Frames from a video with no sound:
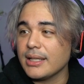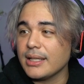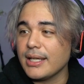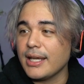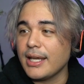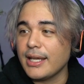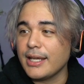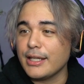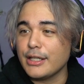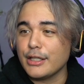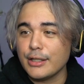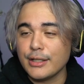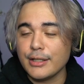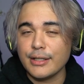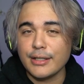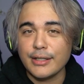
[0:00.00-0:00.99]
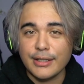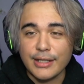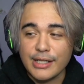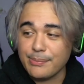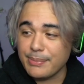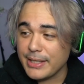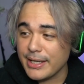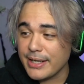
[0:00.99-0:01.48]
And
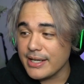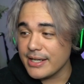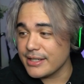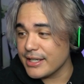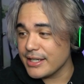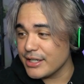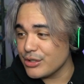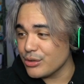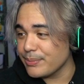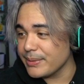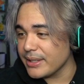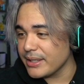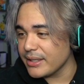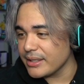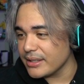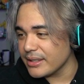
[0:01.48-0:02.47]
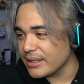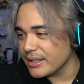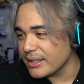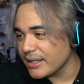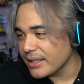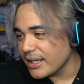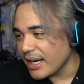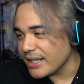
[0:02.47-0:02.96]
it be hitting. It do be hitting.
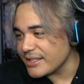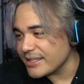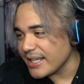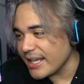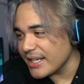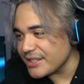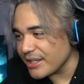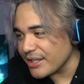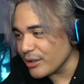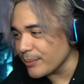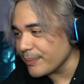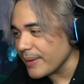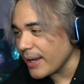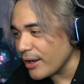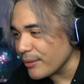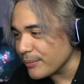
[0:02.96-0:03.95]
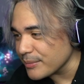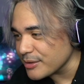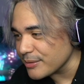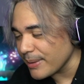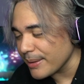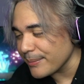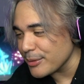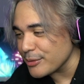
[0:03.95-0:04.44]
I just added J-Hope album to
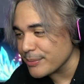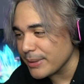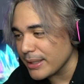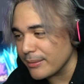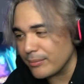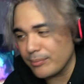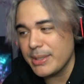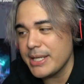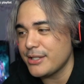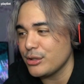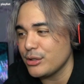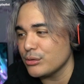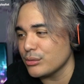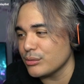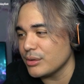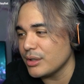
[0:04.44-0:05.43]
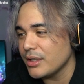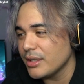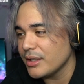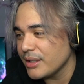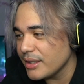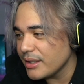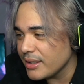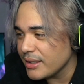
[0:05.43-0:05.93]
my music play. Me too.
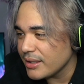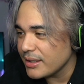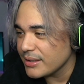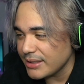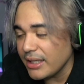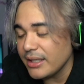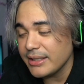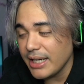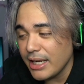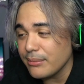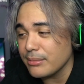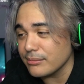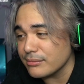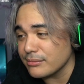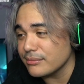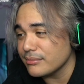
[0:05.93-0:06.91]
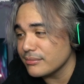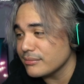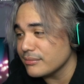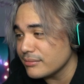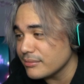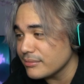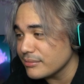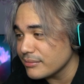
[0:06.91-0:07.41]
Solid album.
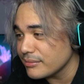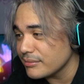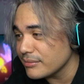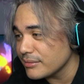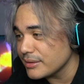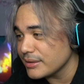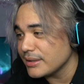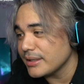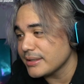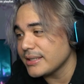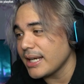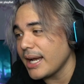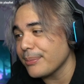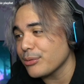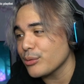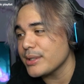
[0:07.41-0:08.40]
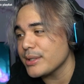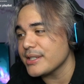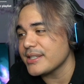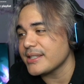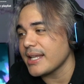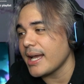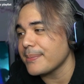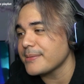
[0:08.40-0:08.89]
Top 3 is
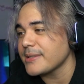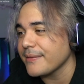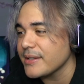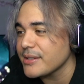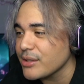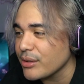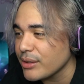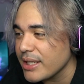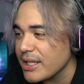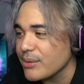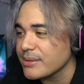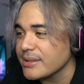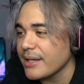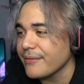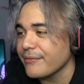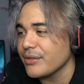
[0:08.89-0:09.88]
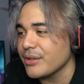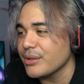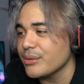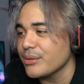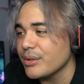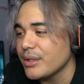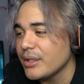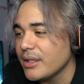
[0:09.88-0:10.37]
Stop, Safety Zone, and Equal Sign for
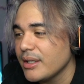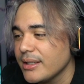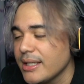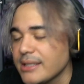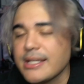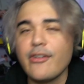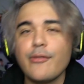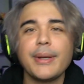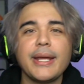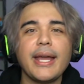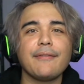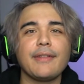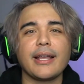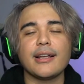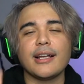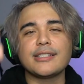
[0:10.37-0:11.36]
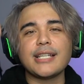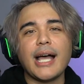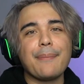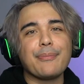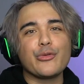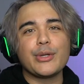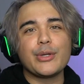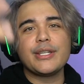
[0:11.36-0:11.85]
you. Does everybody have like a
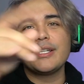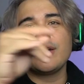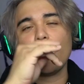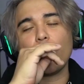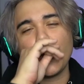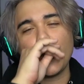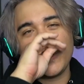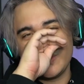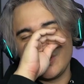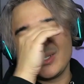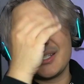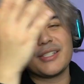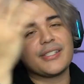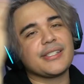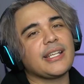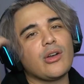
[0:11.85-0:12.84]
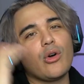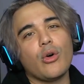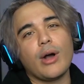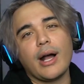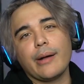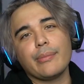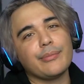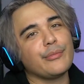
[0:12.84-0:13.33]
top 3? Or you could just say the whole
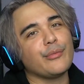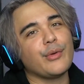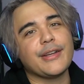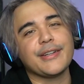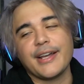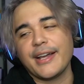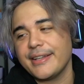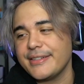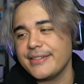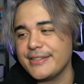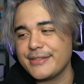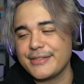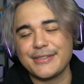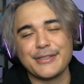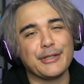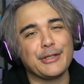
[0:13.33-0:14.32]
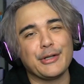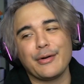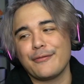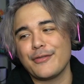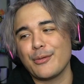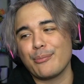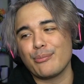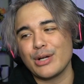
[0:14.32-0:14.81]
album. Why not? So you don't
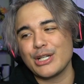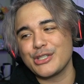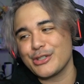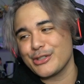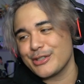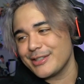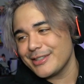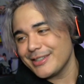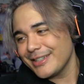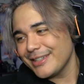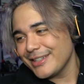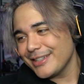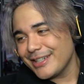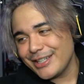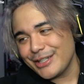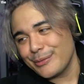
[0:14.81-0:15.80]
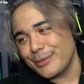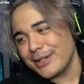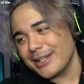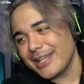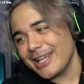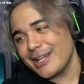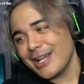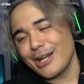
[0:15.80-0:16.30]
feel pressured. You don't want to
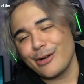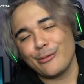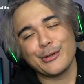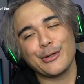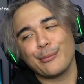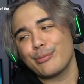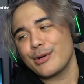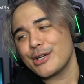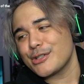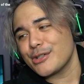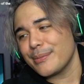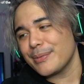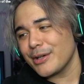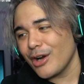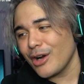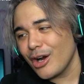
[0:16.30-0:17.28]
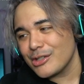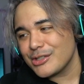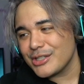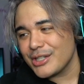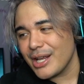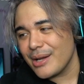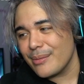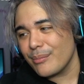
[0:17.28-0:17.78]
get. I don't want no pressure up here.
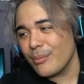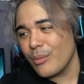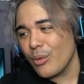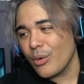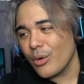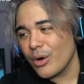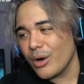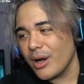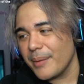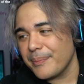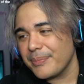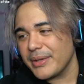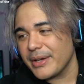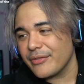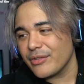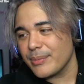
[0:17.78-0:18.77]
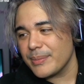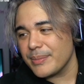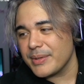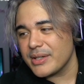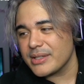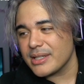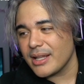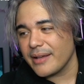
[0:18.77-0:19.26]
Arson and more up there for me
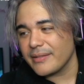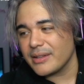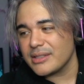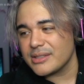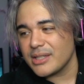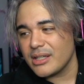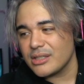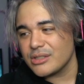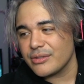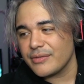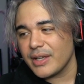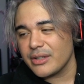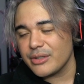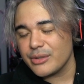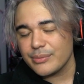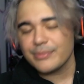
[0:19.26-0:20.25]
because I like the nostalgia value.